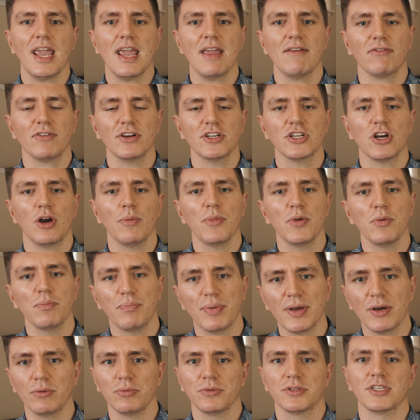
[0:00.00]
Every time you
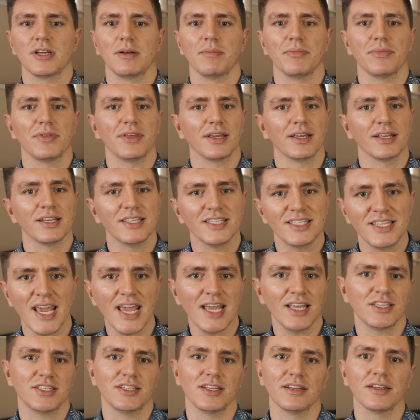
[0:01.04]
build something,
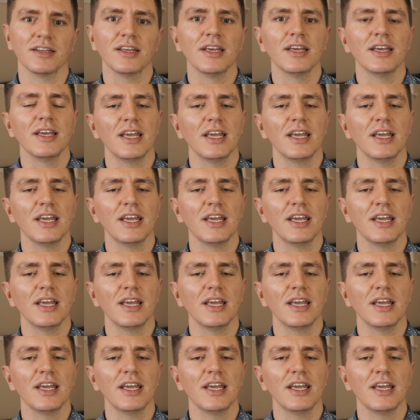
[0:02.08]
test it.